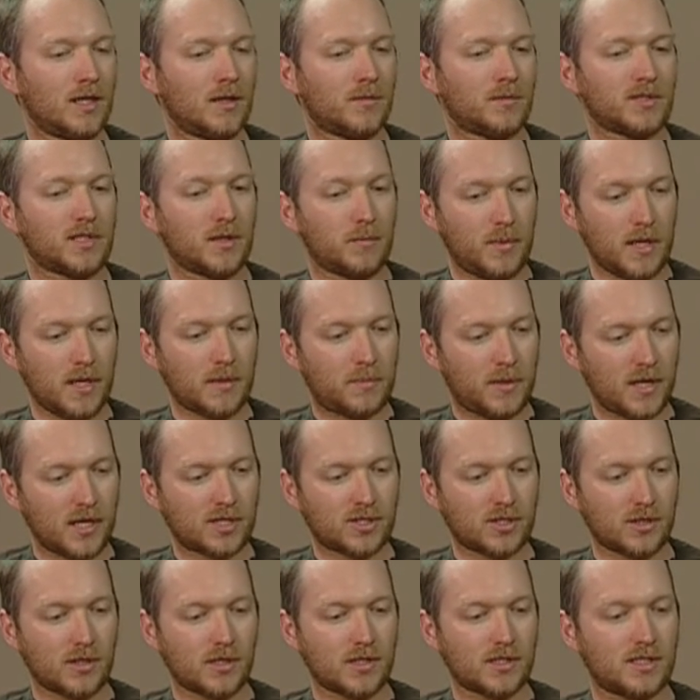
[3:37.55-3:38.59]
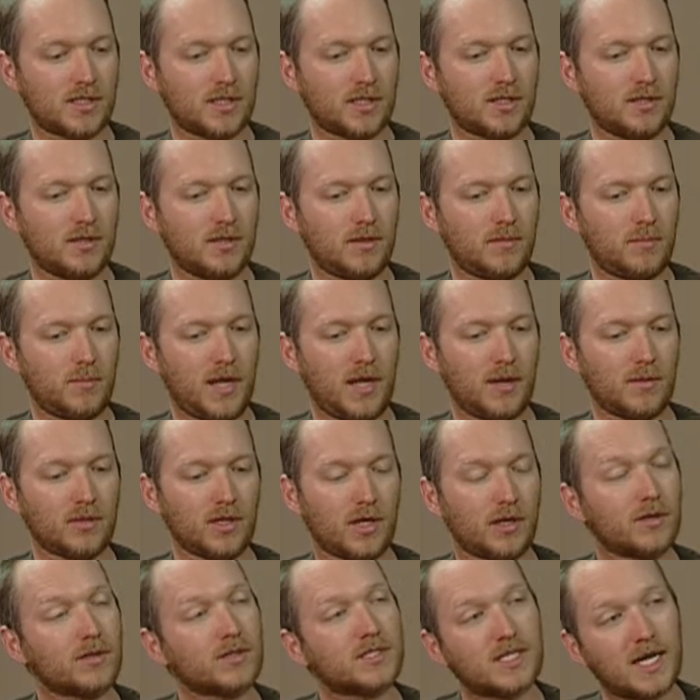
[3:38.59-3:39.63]
But the big picture is to be able to
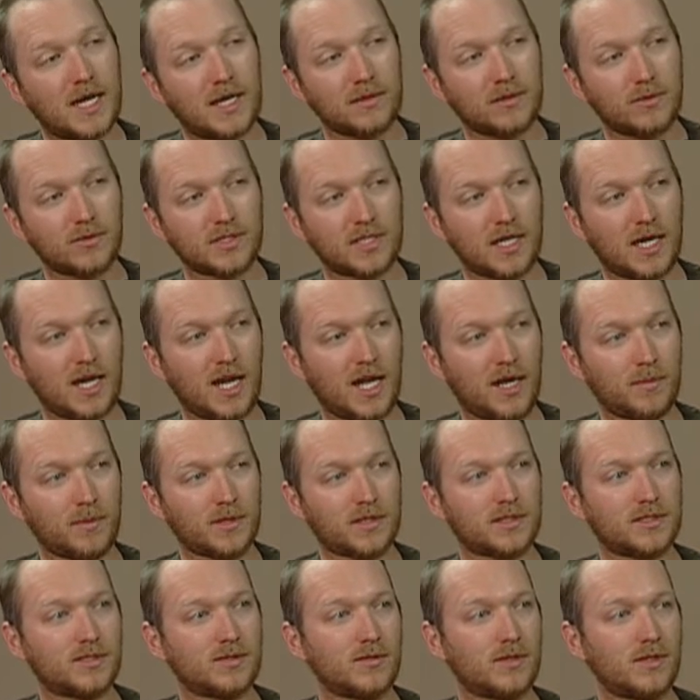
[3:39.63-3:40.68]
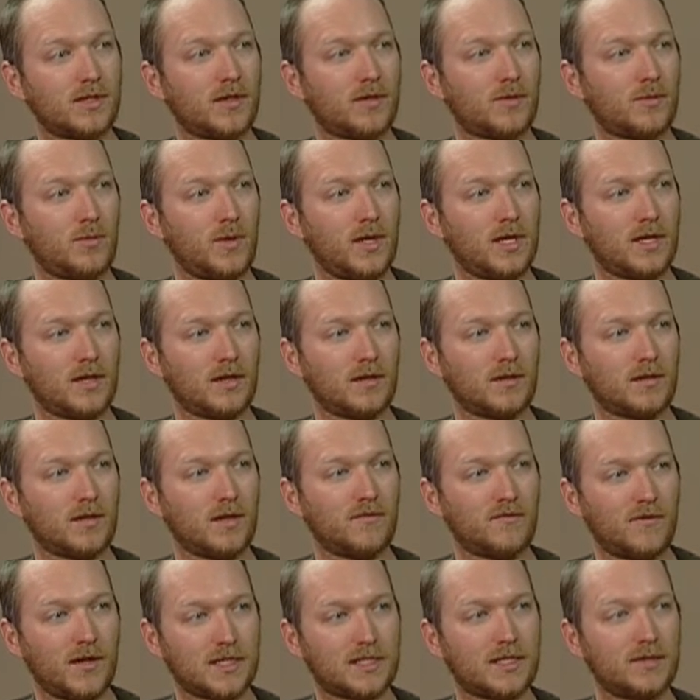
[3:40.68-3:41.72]
understand those dynamics so that we can
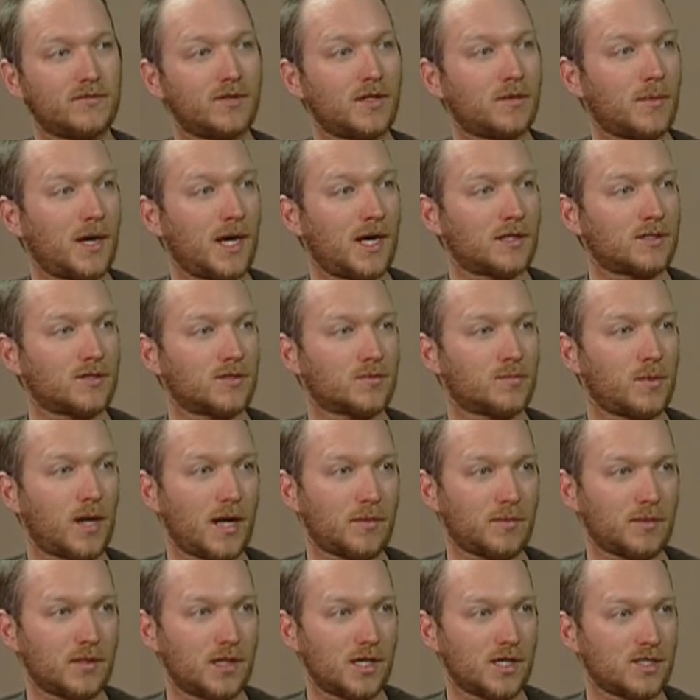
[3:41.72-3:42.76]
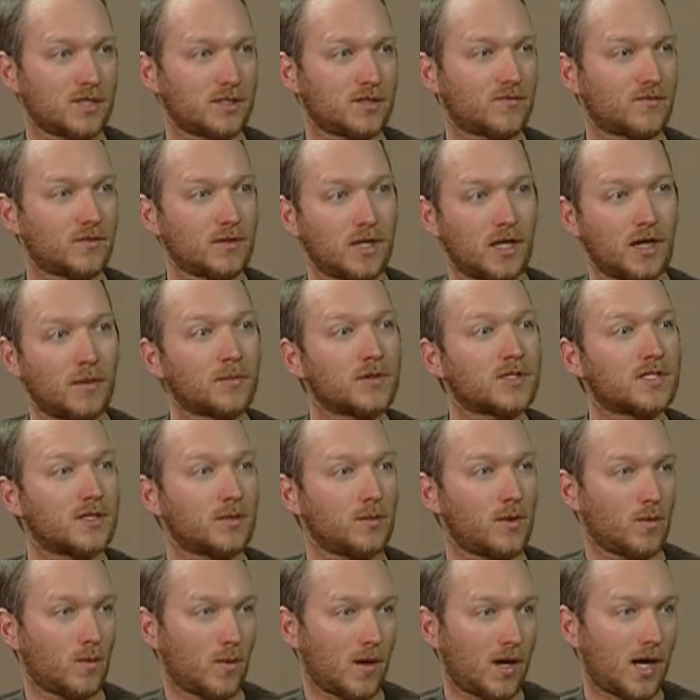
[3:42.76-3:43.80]
effectively manage those populations for the numbers that
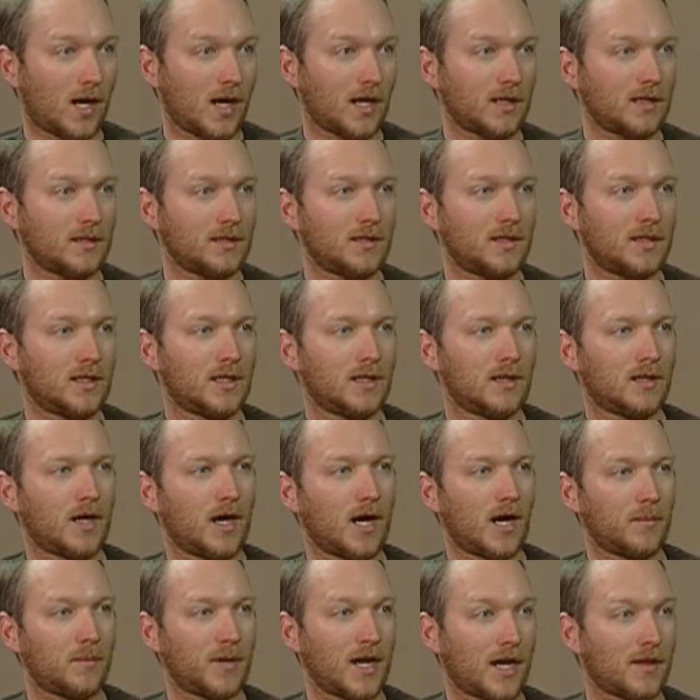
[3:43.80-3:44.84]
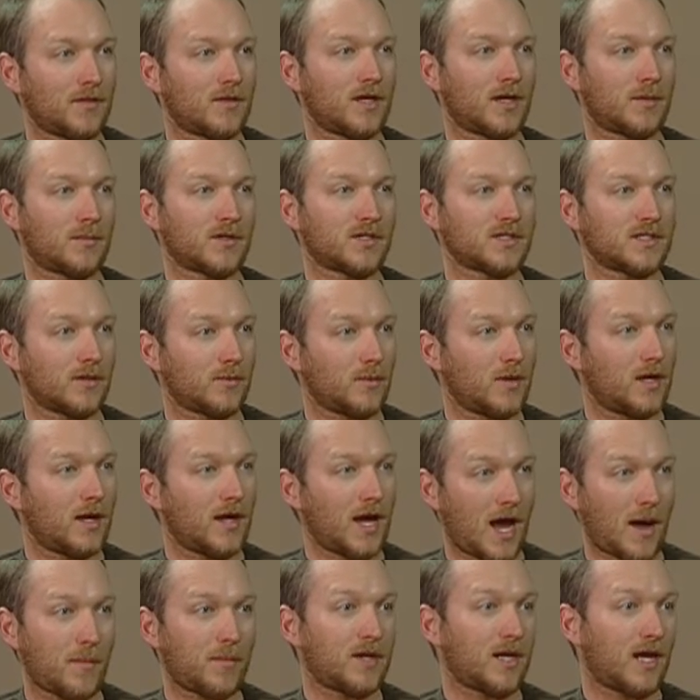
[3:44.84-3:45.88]
we want, not the numbers that we
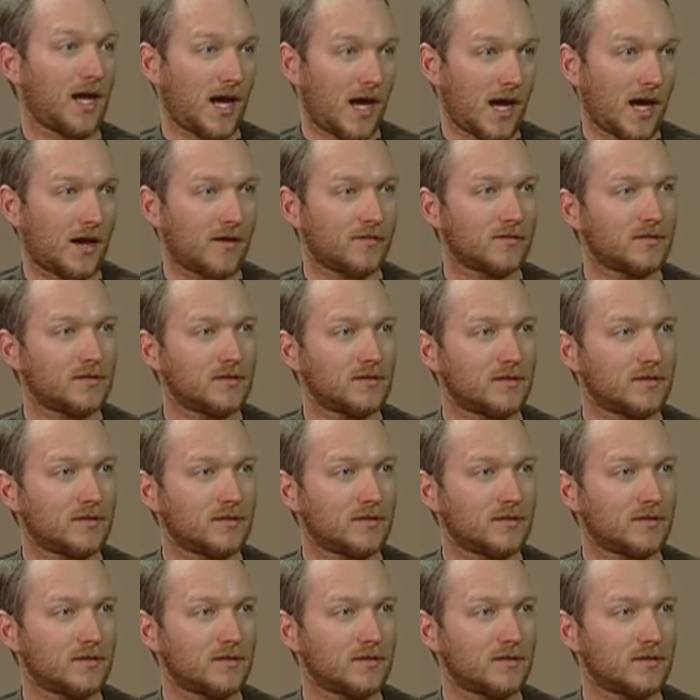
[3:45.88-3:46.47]
happen to have.